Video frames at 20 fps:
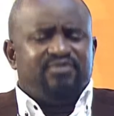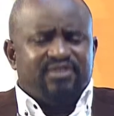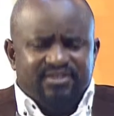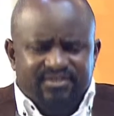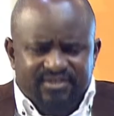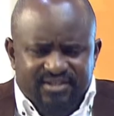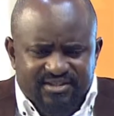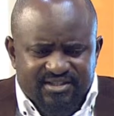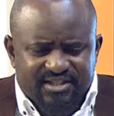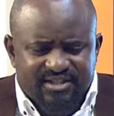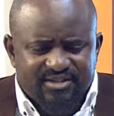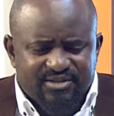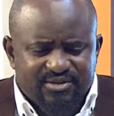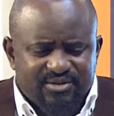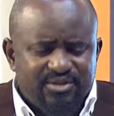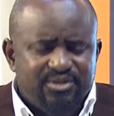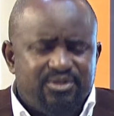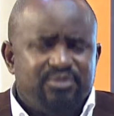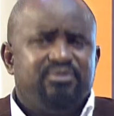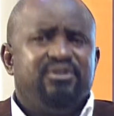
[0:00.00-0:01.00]
things that is
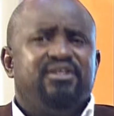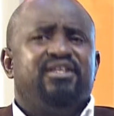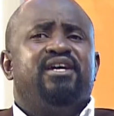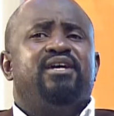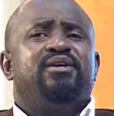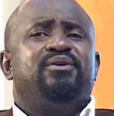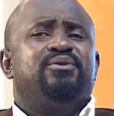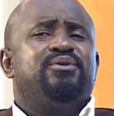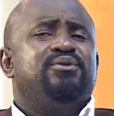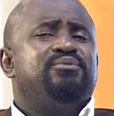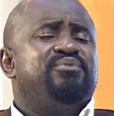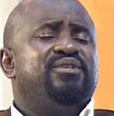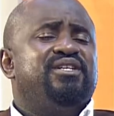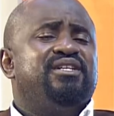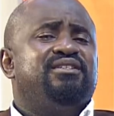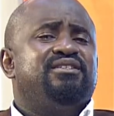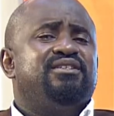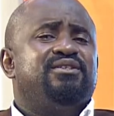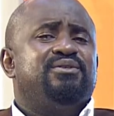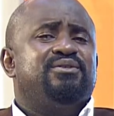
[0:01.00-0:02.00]
going to be there, you're going to be
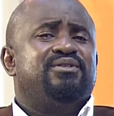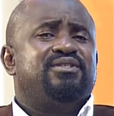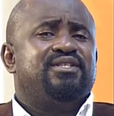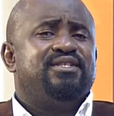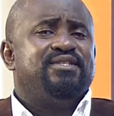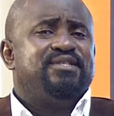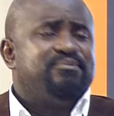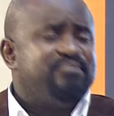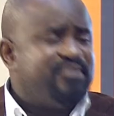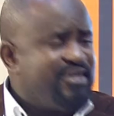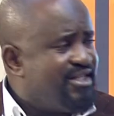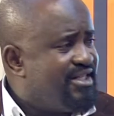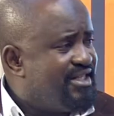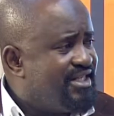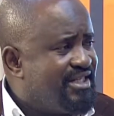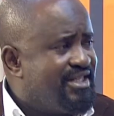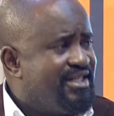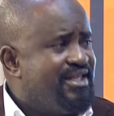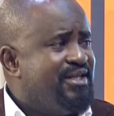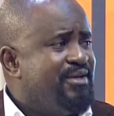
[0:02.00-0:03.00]
getting your SAGE
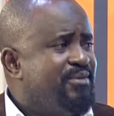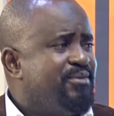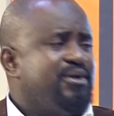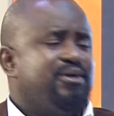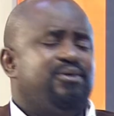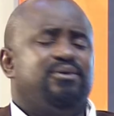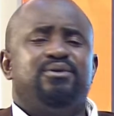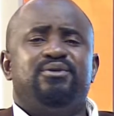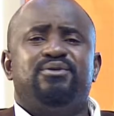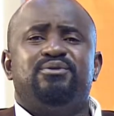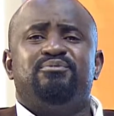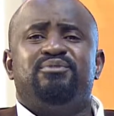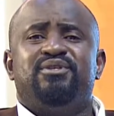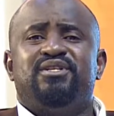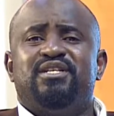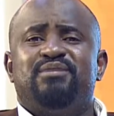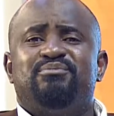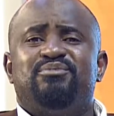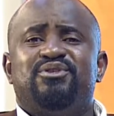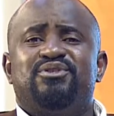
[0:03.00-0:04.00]
money, you're going to be
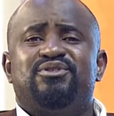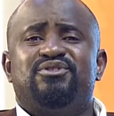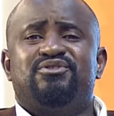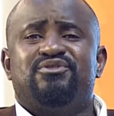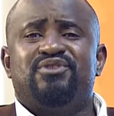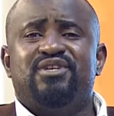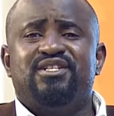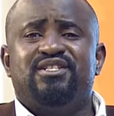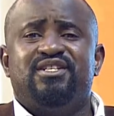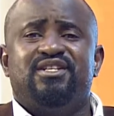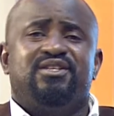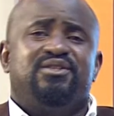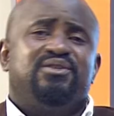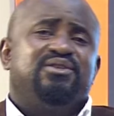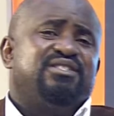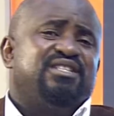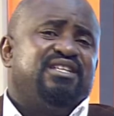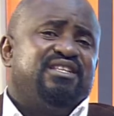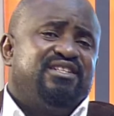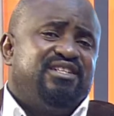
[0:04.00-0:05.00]
demonstrating
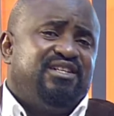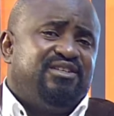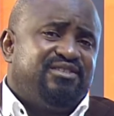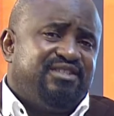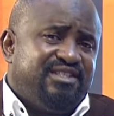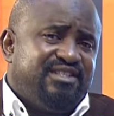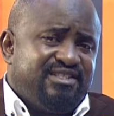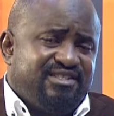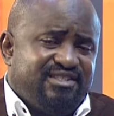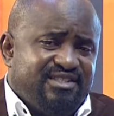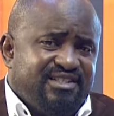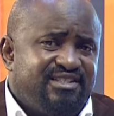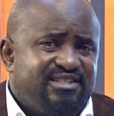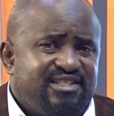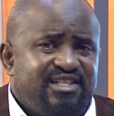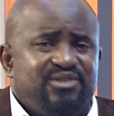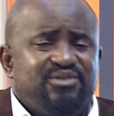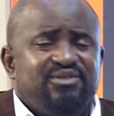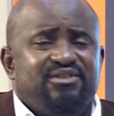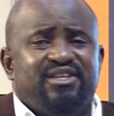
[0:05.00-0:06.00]
those that doubt these things
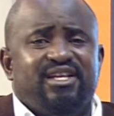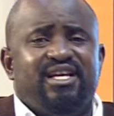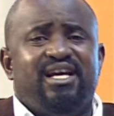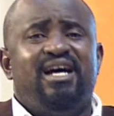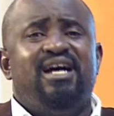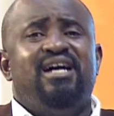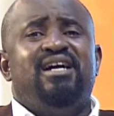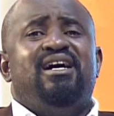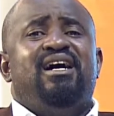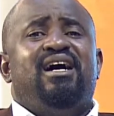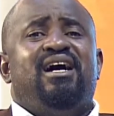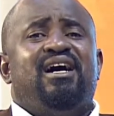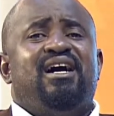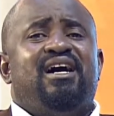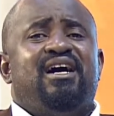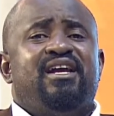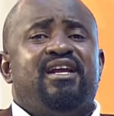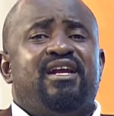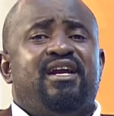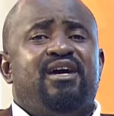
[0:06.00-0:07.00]
are not there,
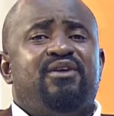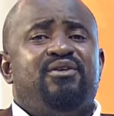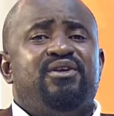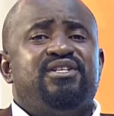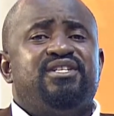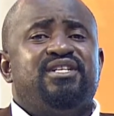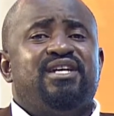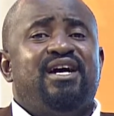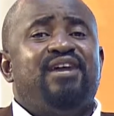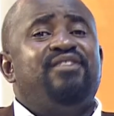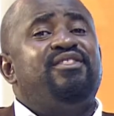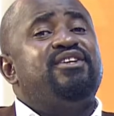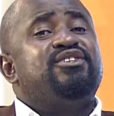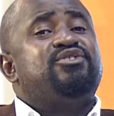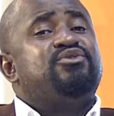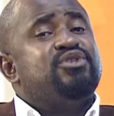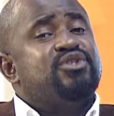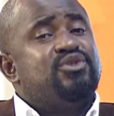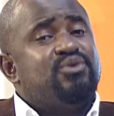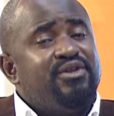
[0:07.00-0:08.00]
encouraging others
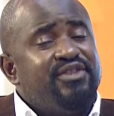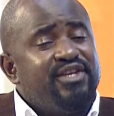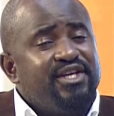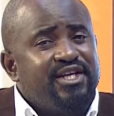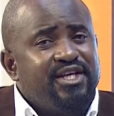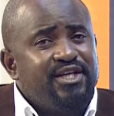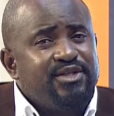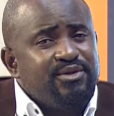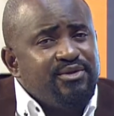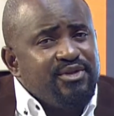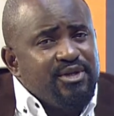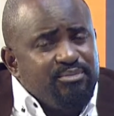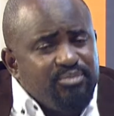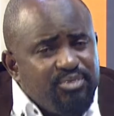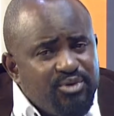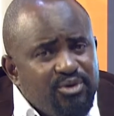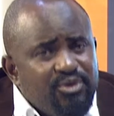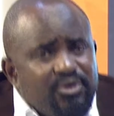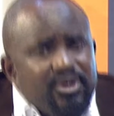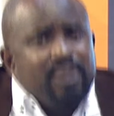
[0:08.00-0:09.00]
to ensure they get on the
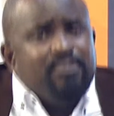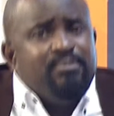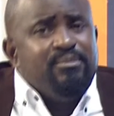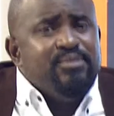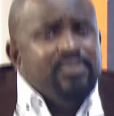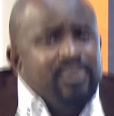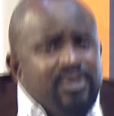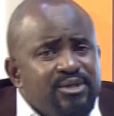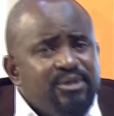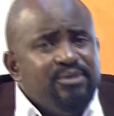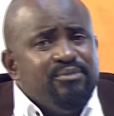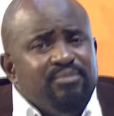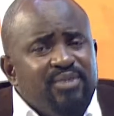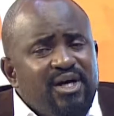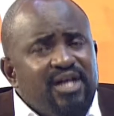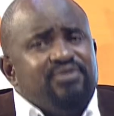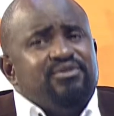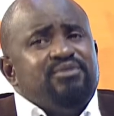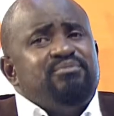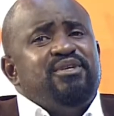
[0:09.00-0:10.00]
program.
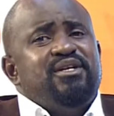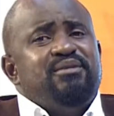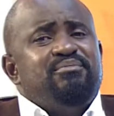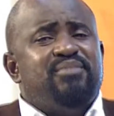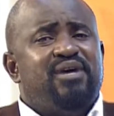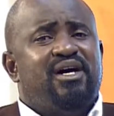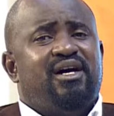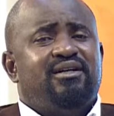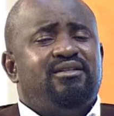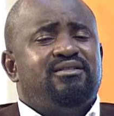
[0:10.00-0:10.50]
But remember,